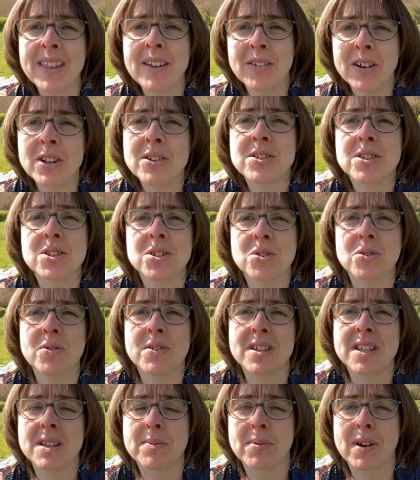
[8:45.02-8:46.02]
are lots of stories
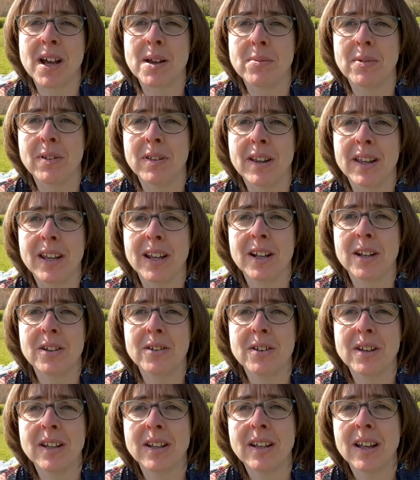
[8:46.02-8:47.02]
in the Bible,
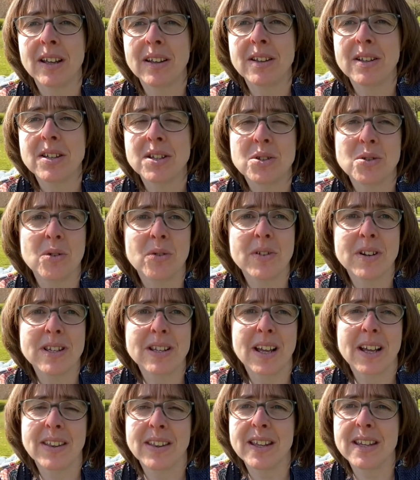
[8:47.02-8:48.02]
including stories
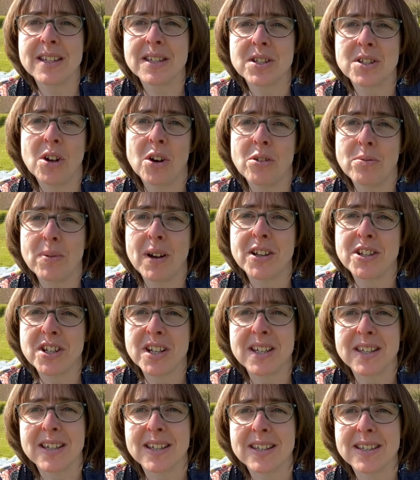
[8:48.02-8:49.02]
like this told by
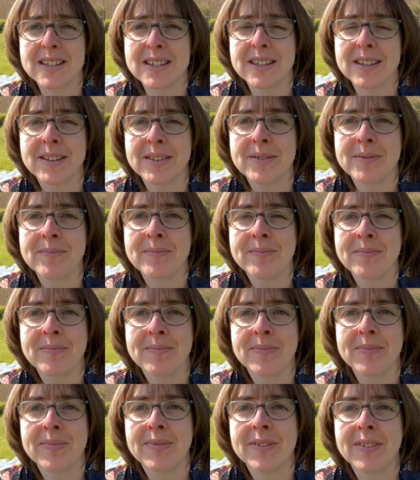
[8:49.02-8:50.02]
Jesus.
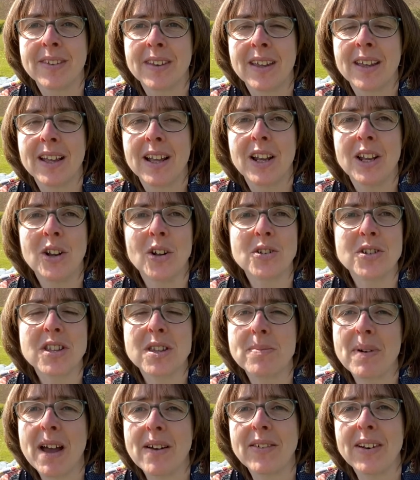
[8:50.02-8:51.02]
Lots of them
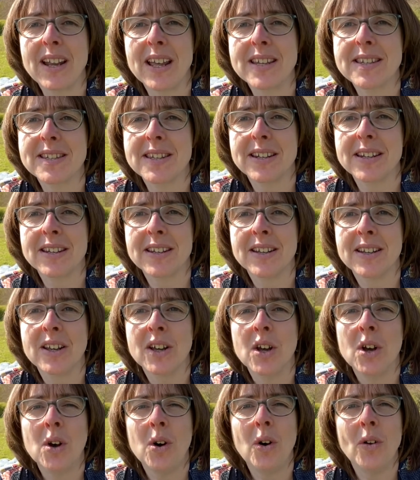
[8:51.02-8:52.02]
have a lesson,
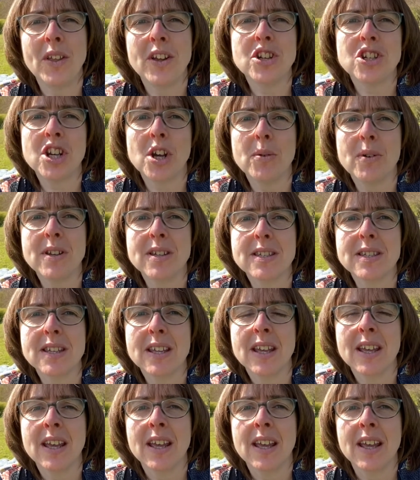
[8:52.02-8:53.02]
or they show us
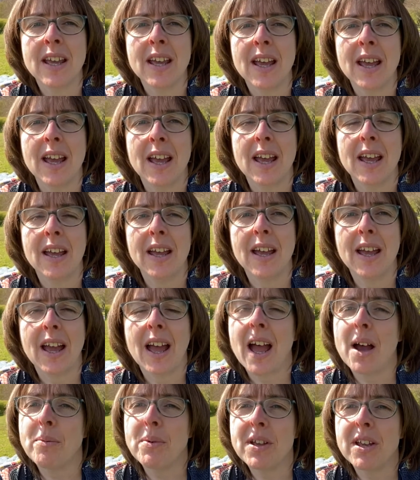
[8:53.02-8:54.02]

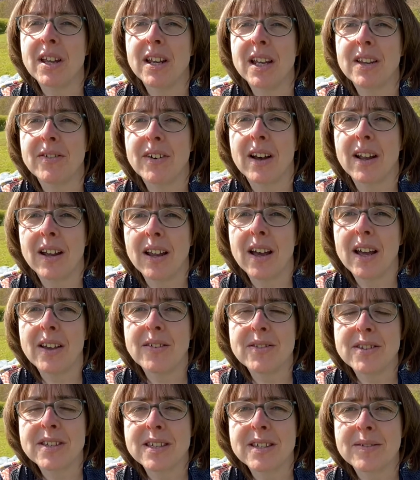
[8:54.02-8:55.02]
how we can live our
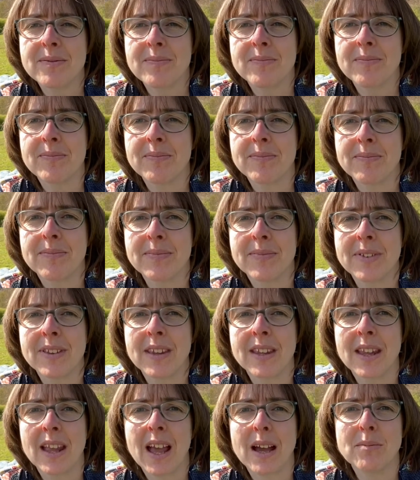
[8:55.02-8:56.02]
lives,
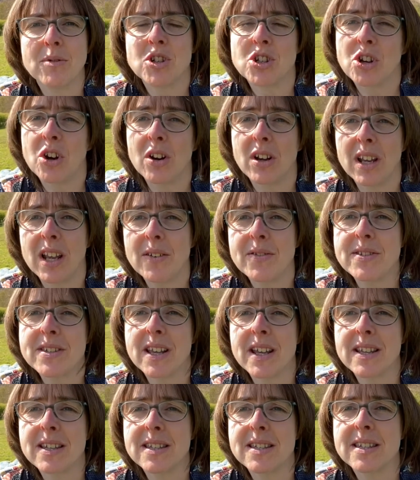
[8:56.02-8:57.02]
how much God loves
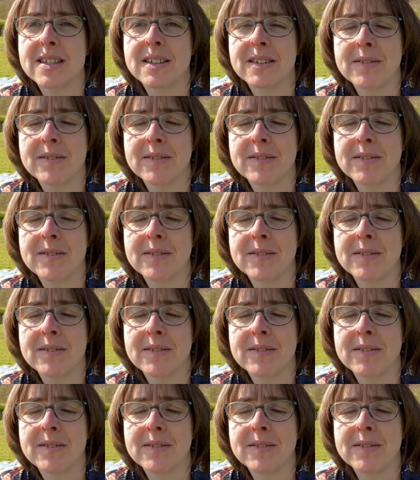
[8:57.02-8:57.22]
us.